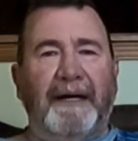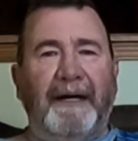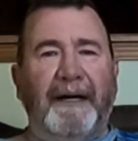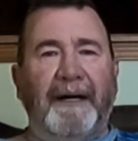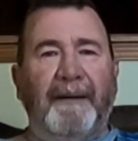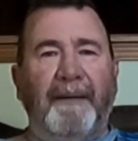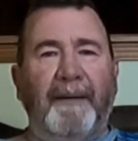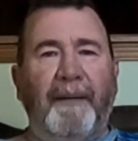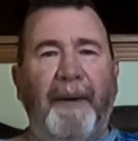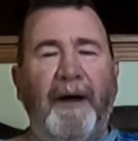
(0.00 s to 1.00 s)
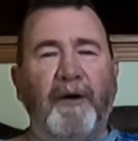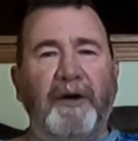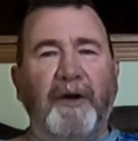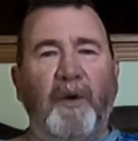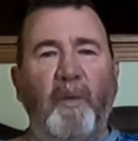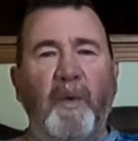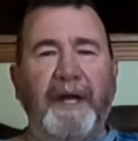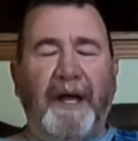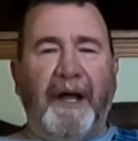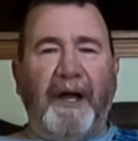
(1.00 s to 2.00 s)
Uh, about a
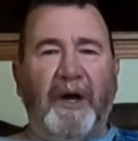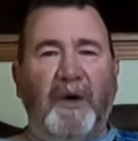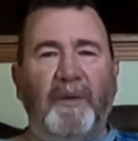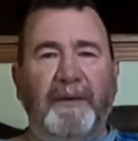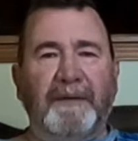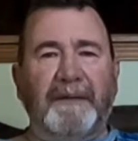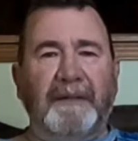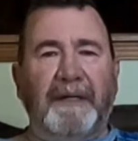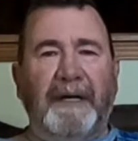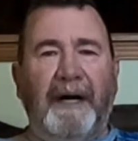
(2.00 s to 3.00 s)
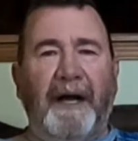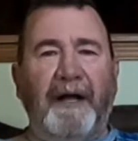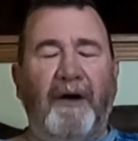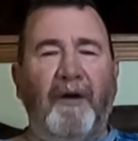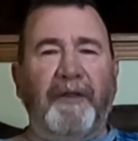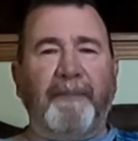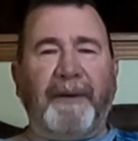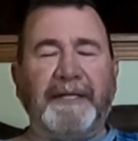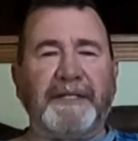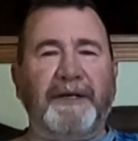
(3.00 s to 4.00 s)
week ago, I called the
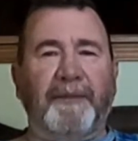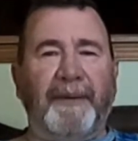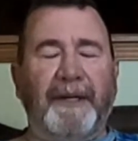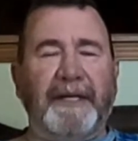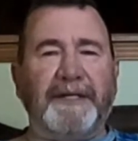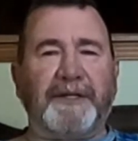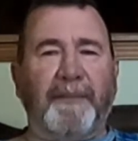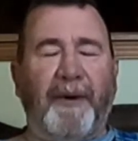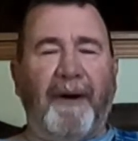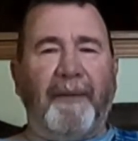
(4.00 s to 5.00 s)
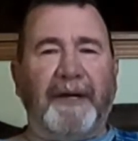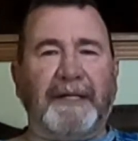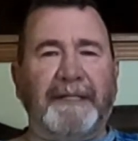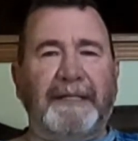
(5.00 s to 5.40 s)
Pleasant Hill Police Department,